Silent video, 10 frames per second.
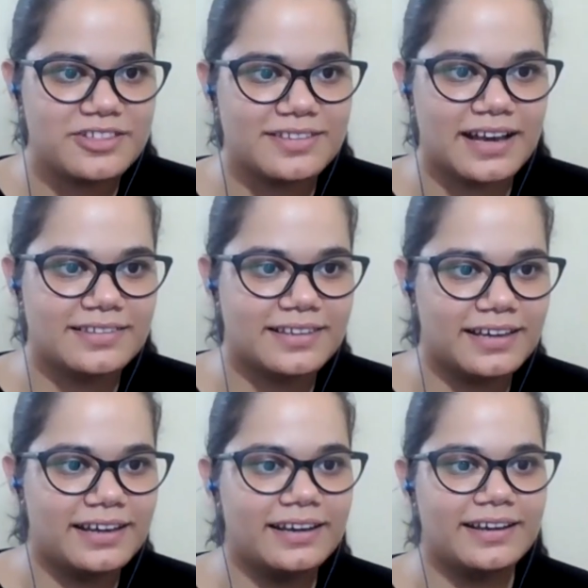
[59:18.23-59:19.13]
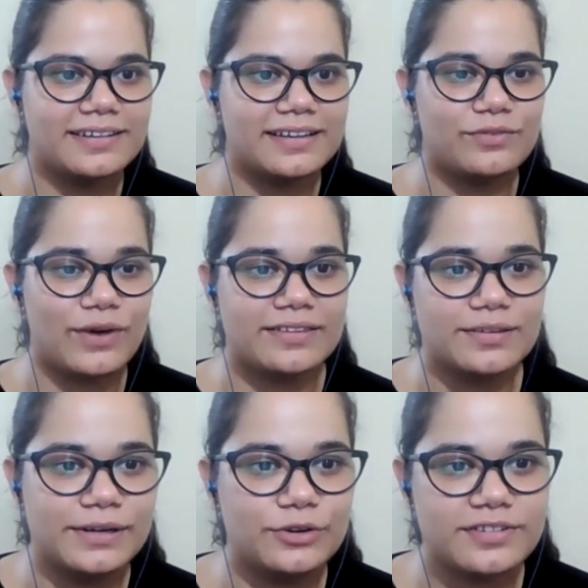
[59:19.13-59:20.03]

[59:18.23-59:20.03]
She's asking, is it advisable